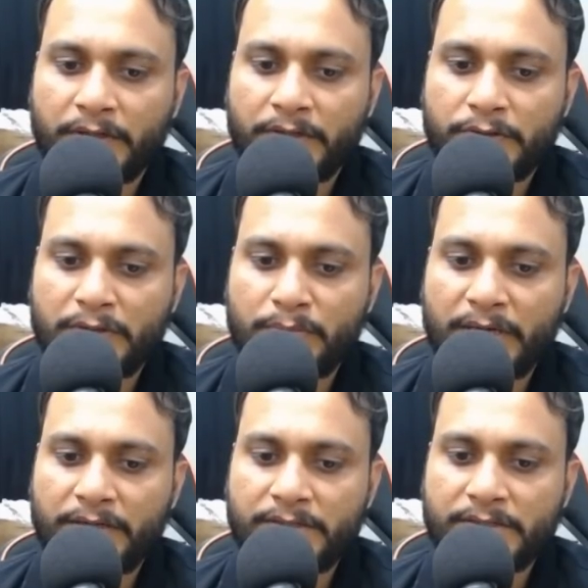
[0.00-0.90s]
So in
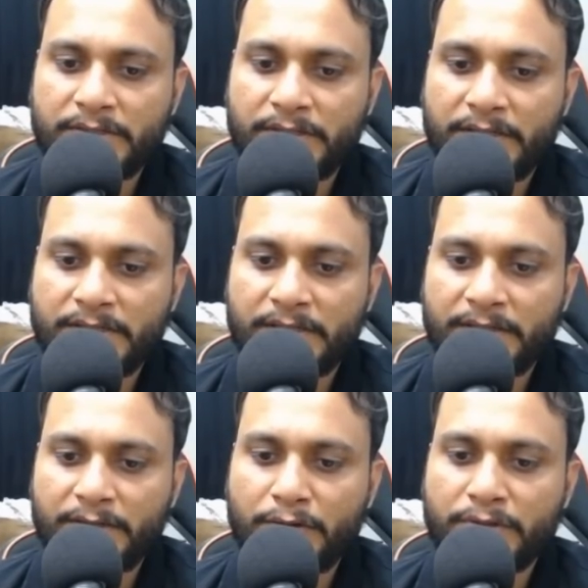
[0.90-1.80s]
binary search there is
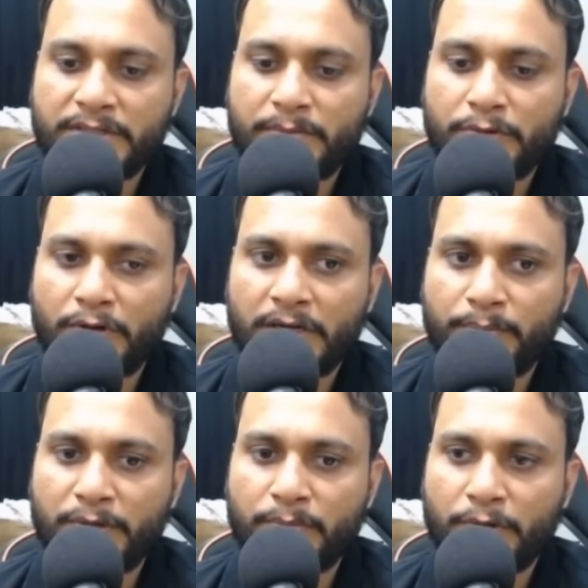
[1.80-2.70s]
another concept called
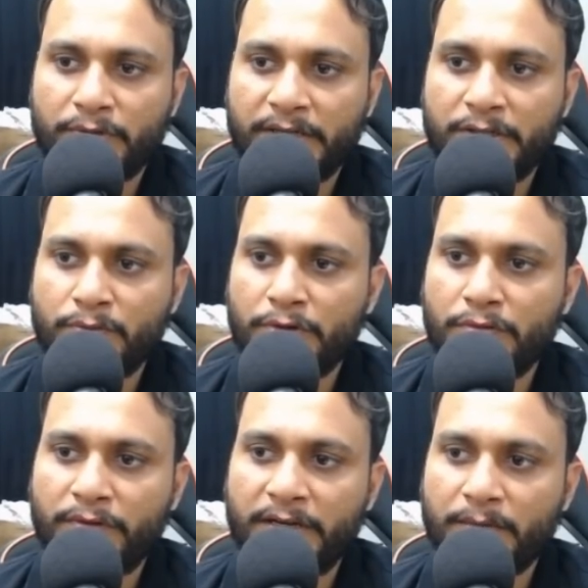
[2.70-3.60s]
upper bound, and you want
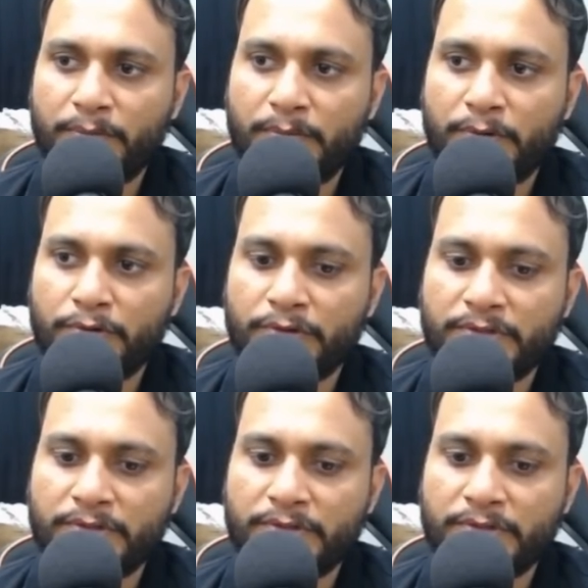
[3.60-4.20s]
to find upper bound